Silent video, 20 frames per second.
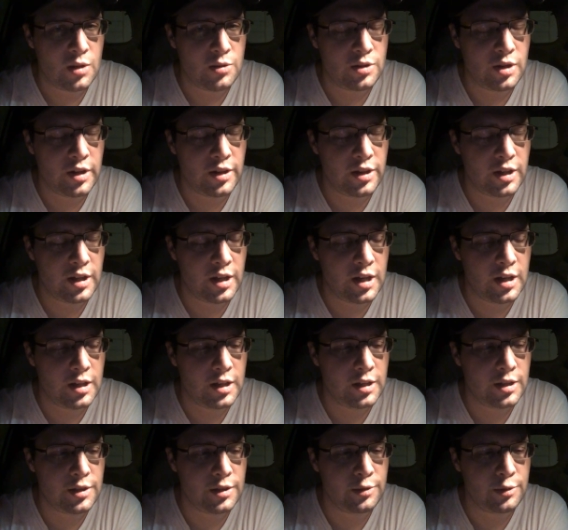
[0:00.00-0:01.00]
to think how
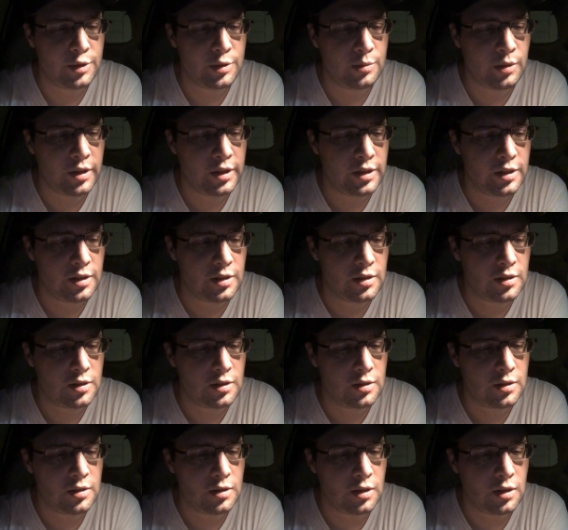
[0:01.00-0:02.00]
to explain it
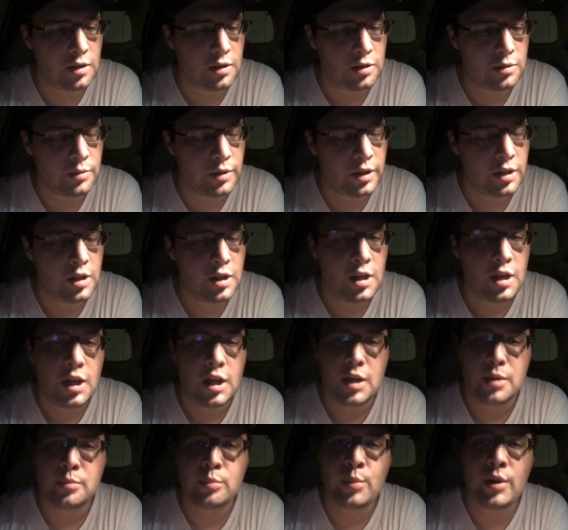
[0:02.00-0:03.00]
all, but
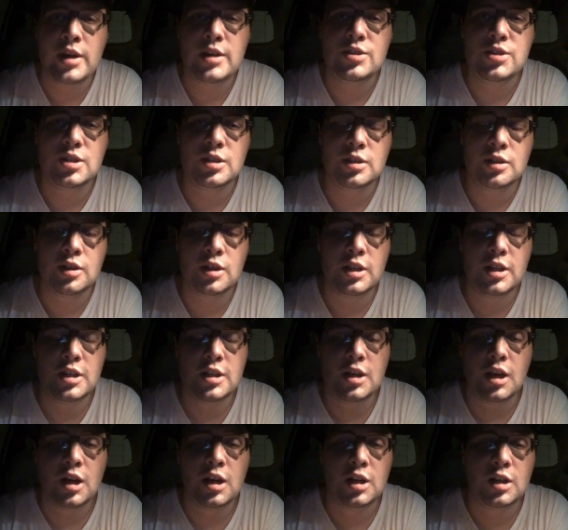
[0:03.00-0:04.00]
basically